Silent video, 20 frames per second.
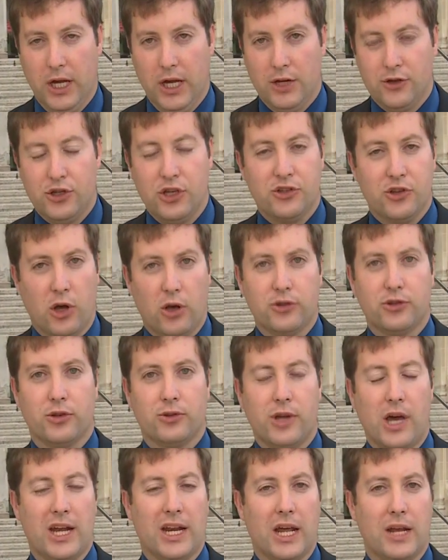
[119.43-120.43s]
She's also
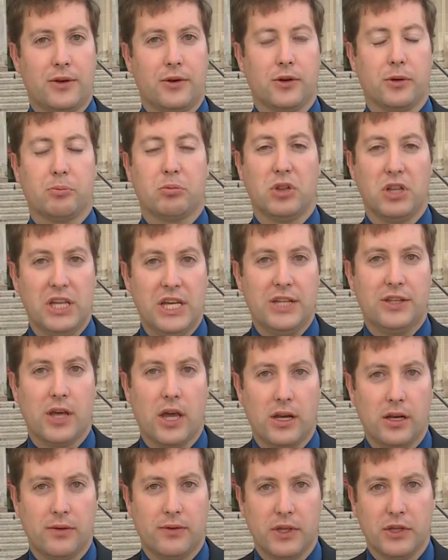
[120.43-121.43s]
not entered a plea to
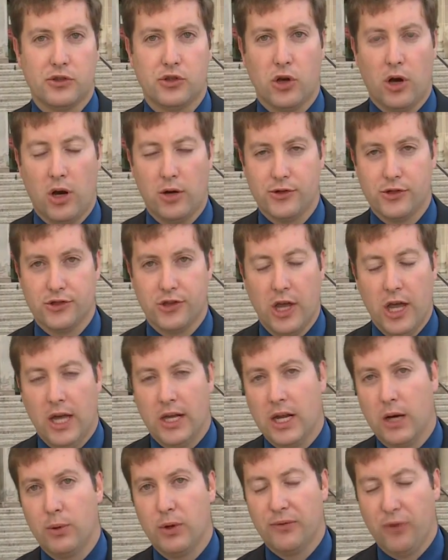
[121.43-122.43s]
any of the charges.
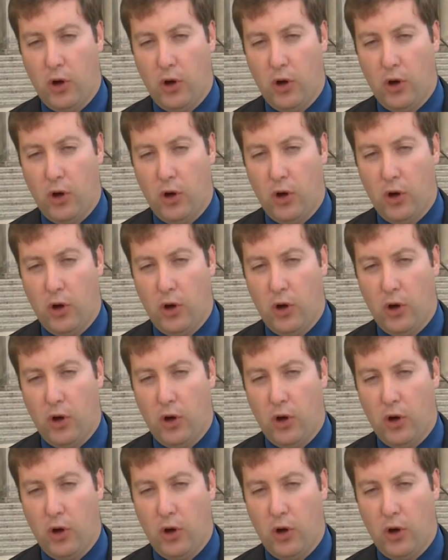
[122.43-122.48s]
Now, we've